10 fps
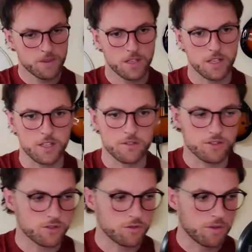
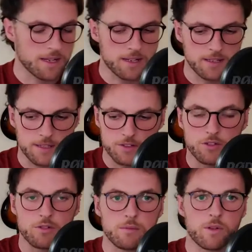he
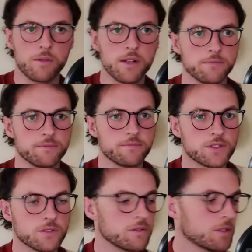knew him quite well.
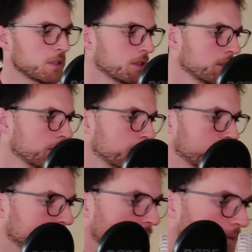So yeah,